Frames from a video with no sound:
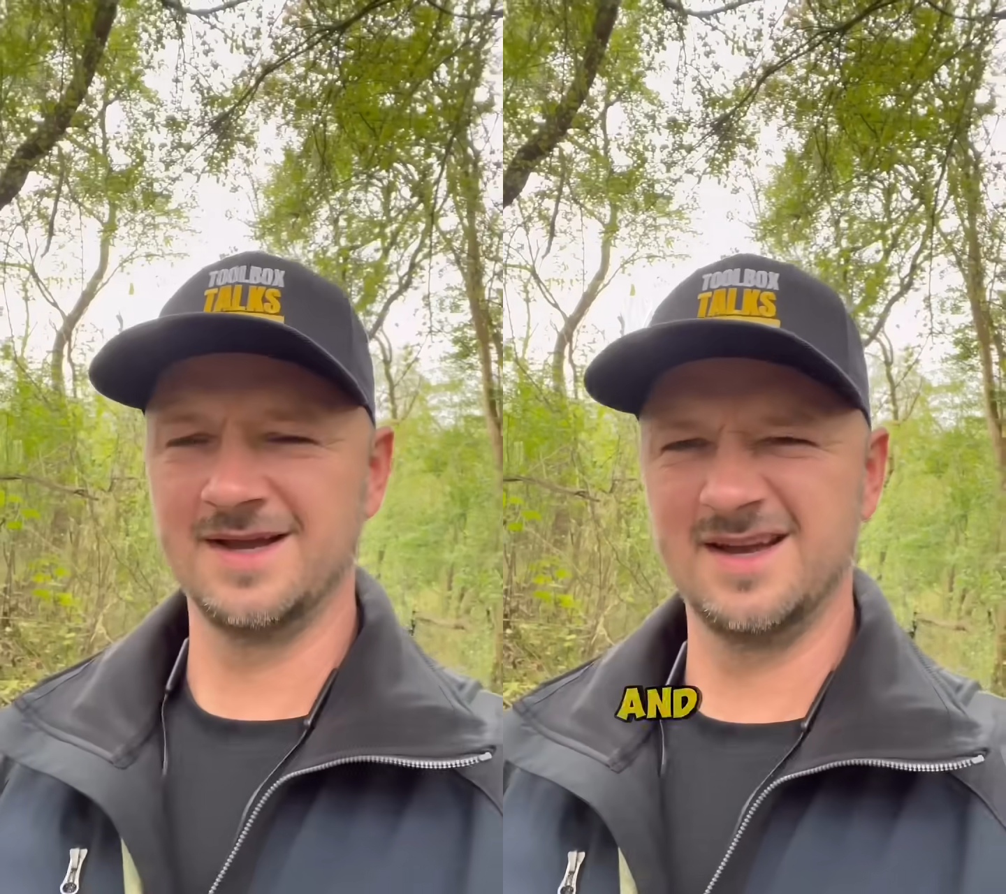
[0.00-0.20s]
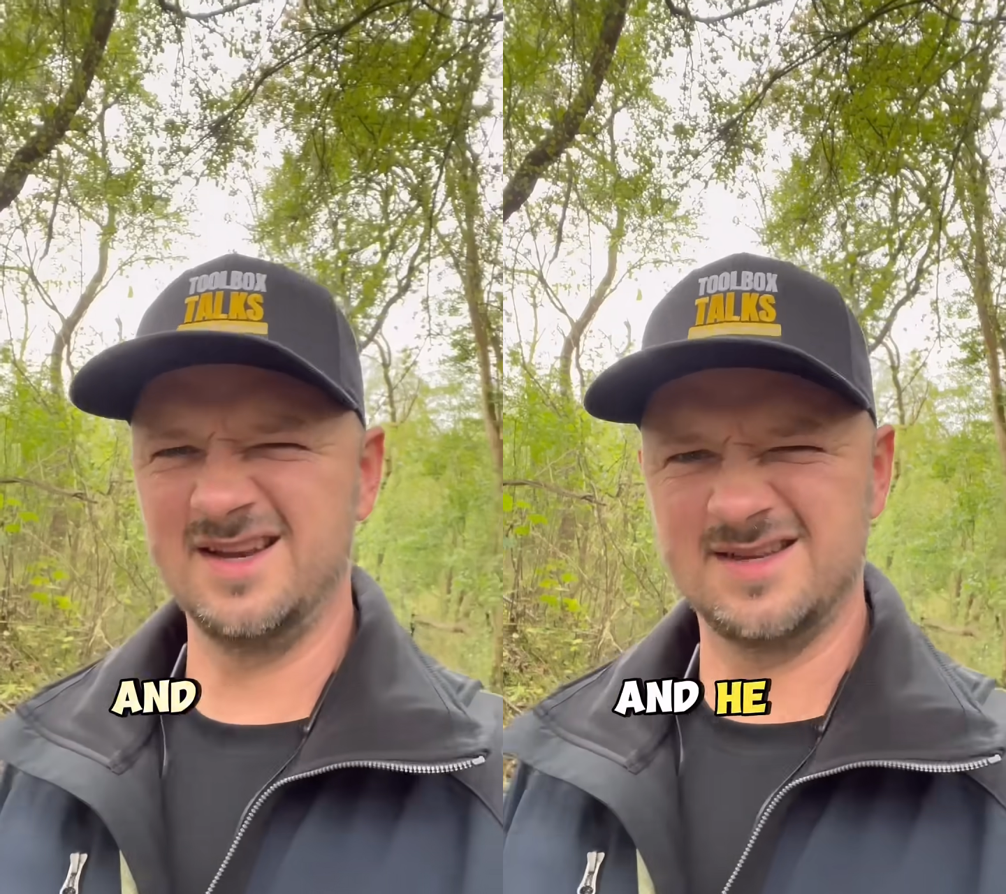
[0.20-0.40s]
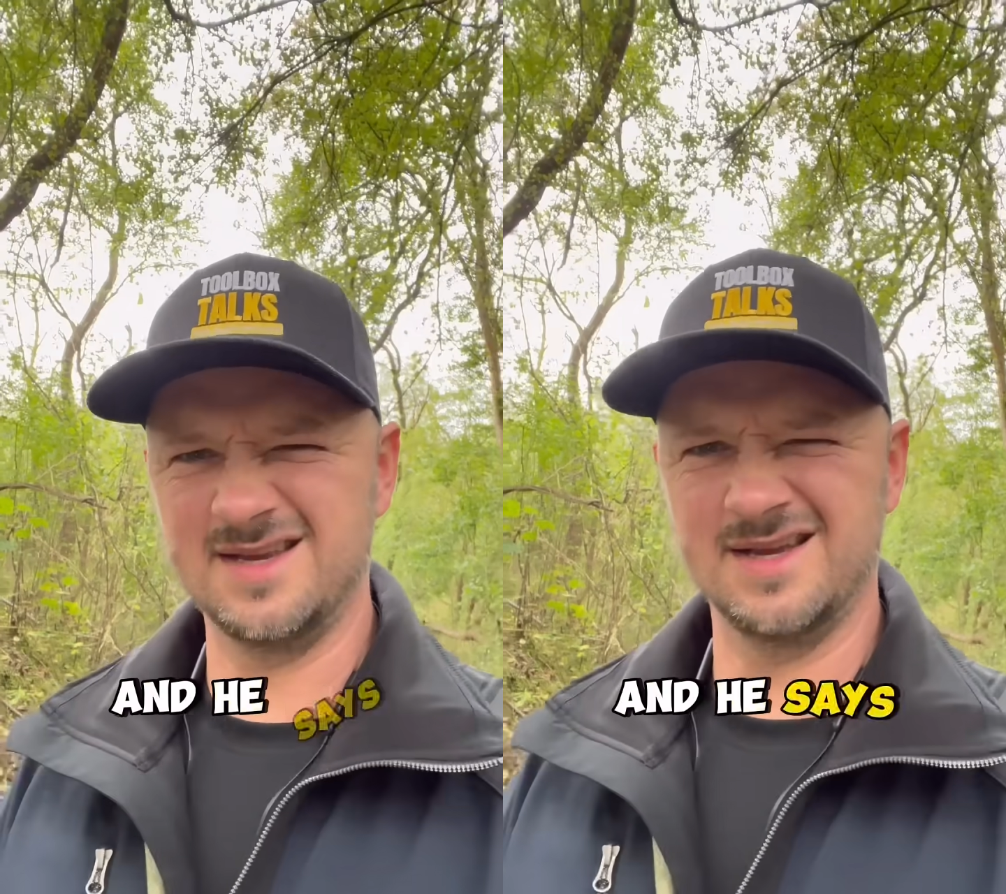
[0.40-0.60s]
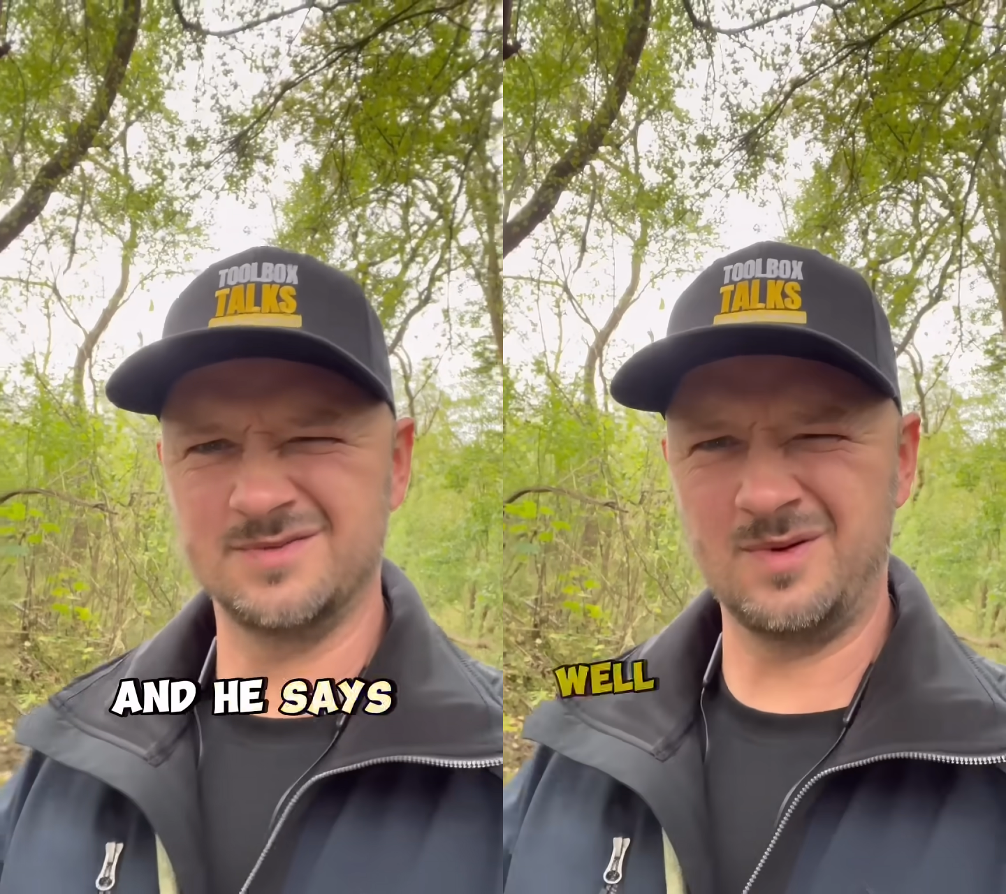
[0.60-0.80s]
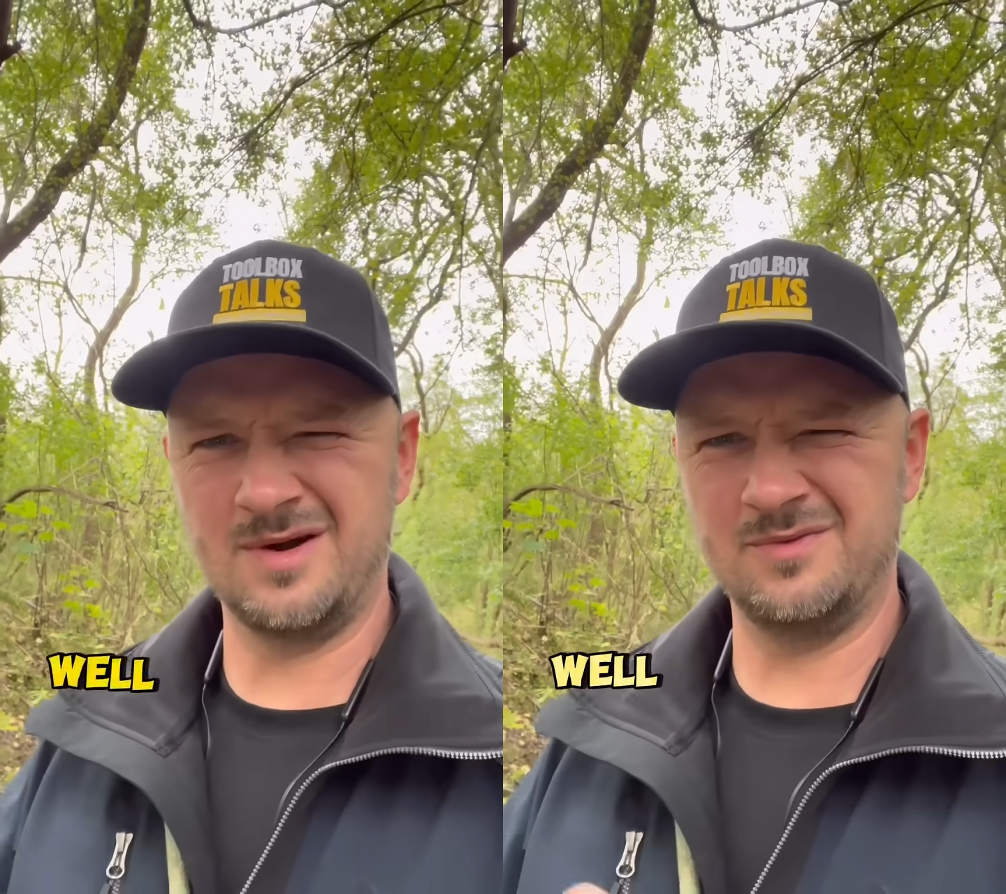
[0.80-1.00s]
And he
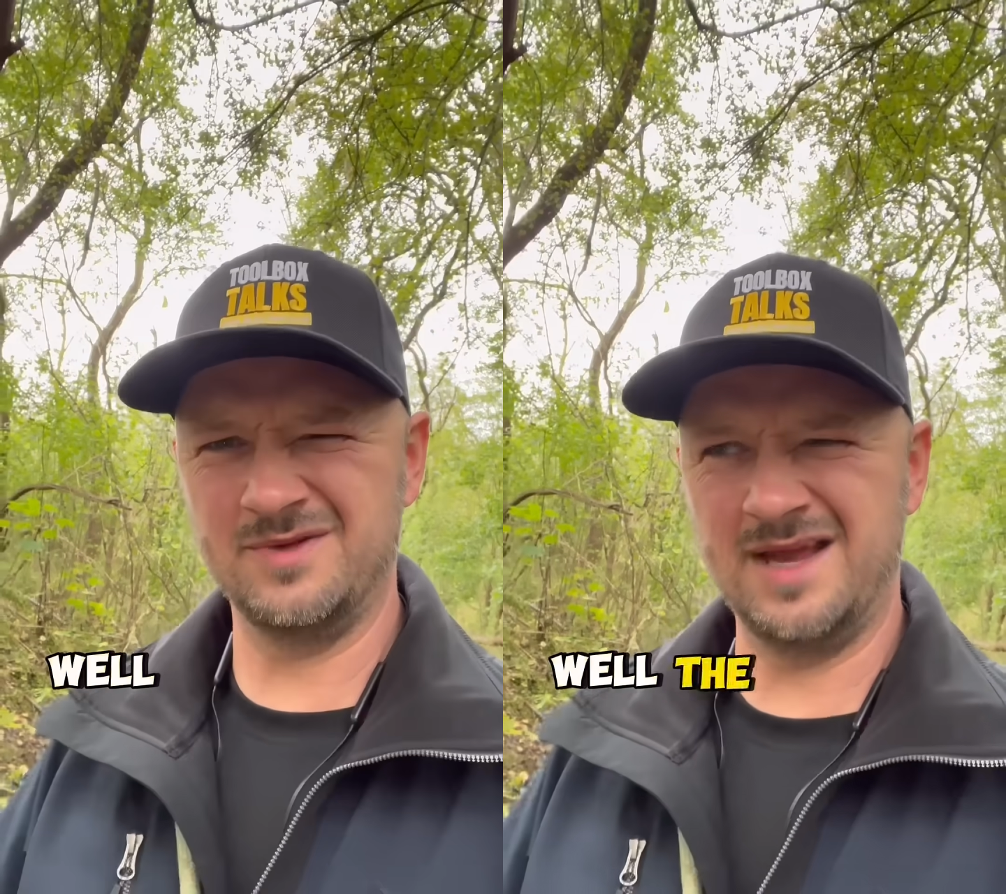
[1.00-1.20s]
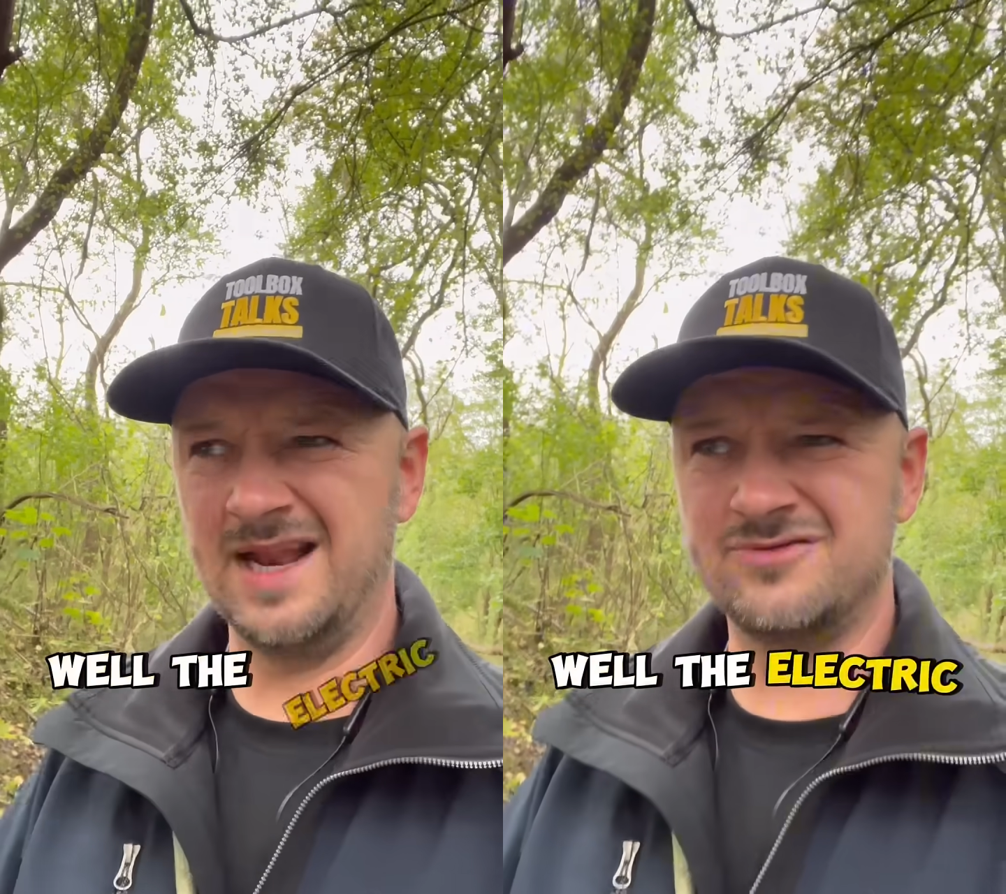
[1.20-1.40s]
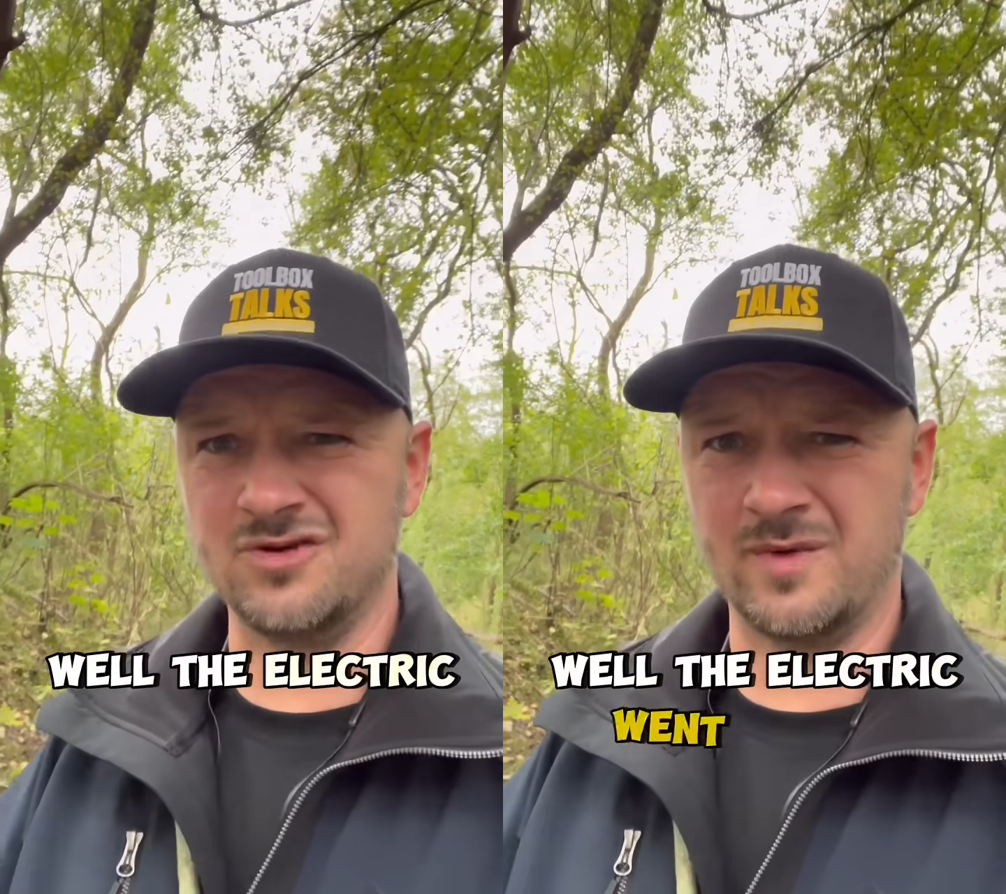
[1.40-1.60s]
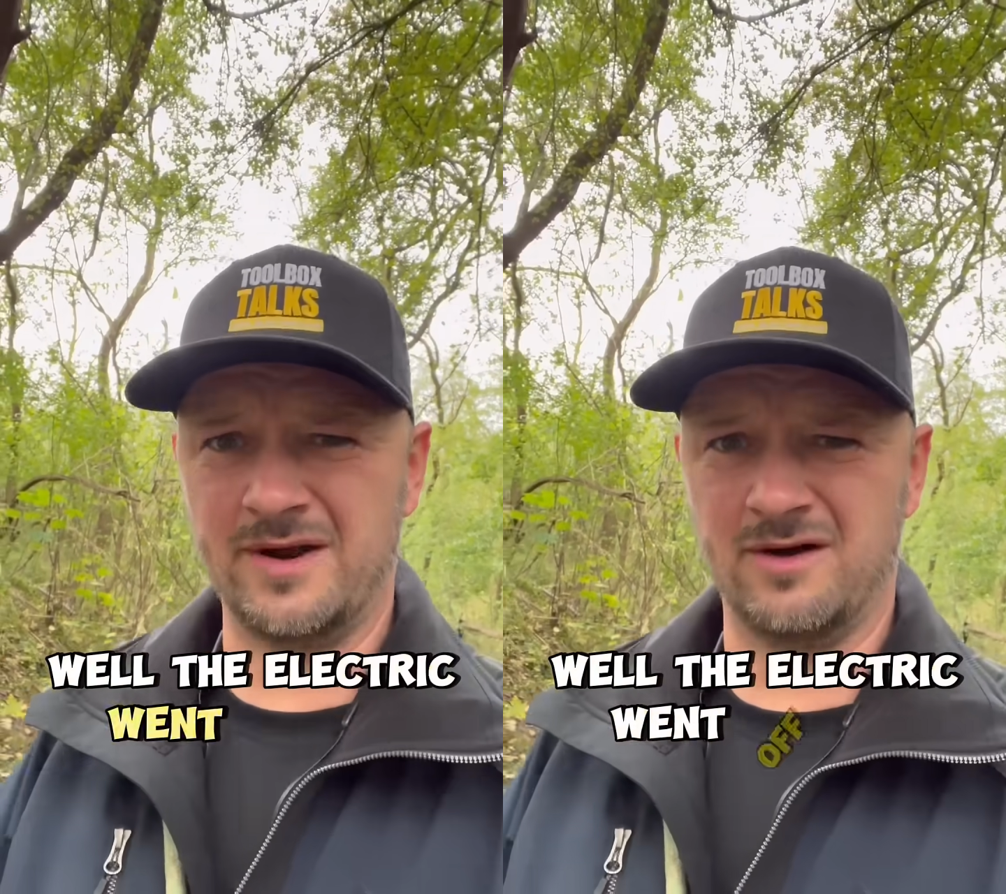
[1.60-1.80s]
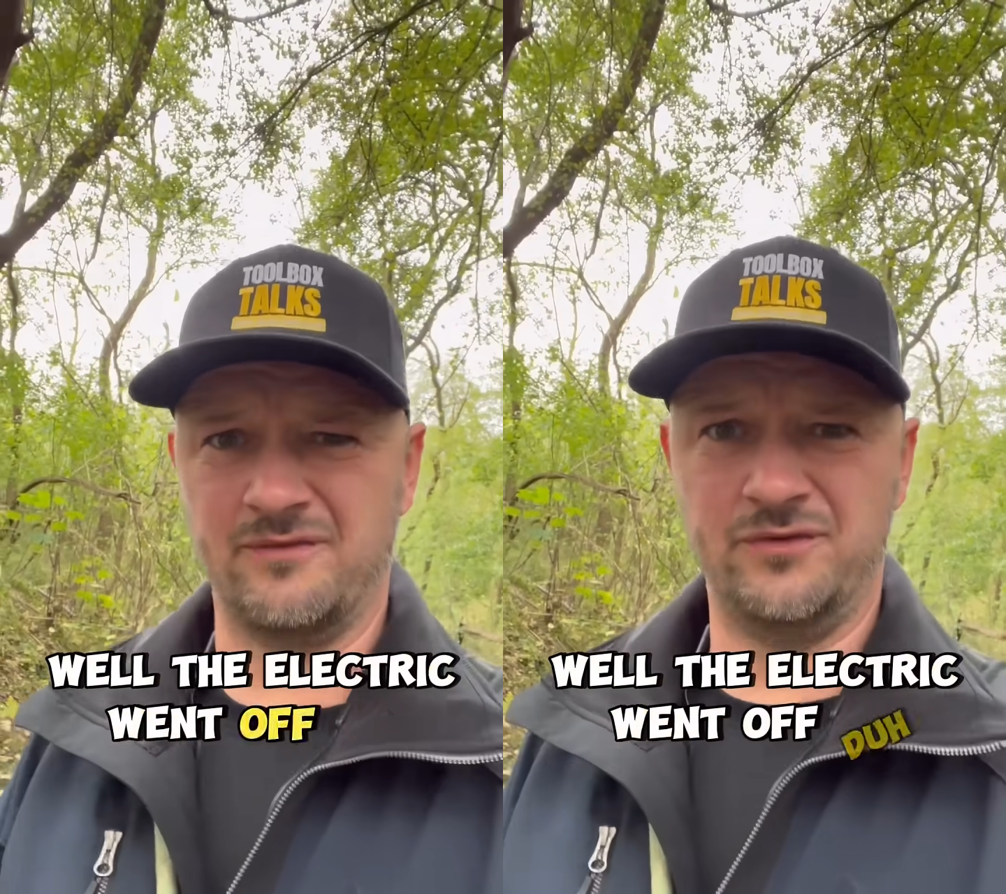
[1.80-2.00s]
says, Well, the electric went off.